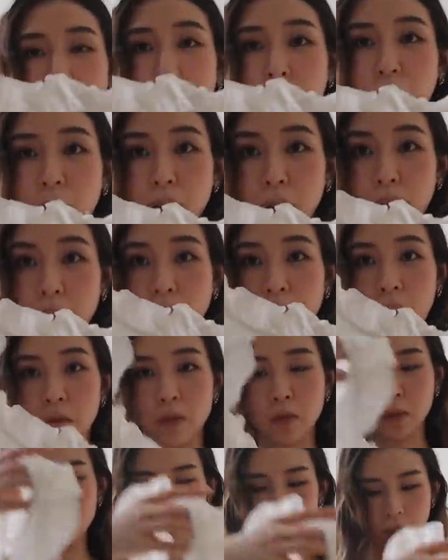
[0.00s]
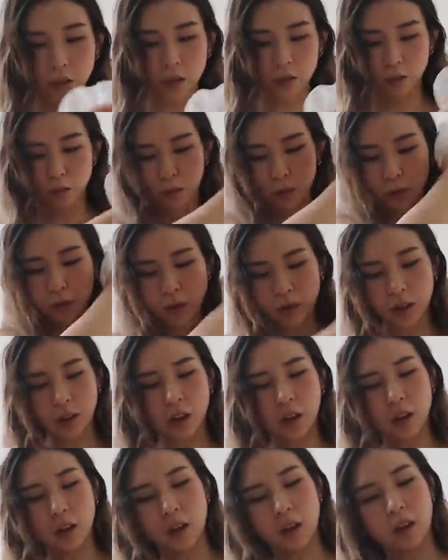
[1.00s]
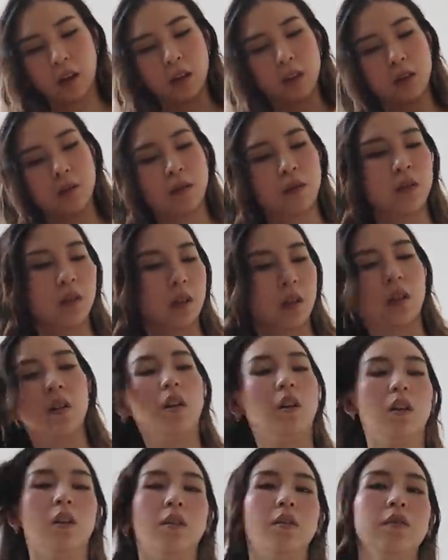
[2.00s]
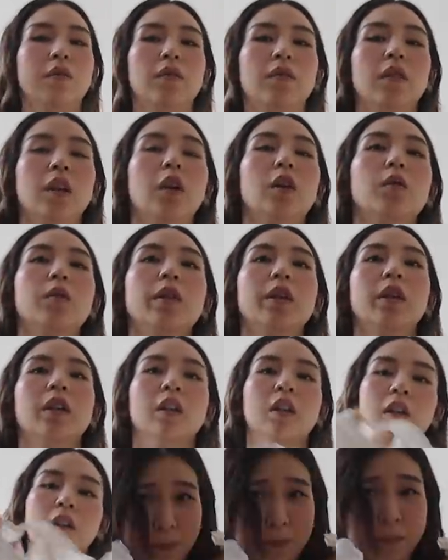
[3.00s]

Mango. I haven't actually worn it yet, and it's flowy.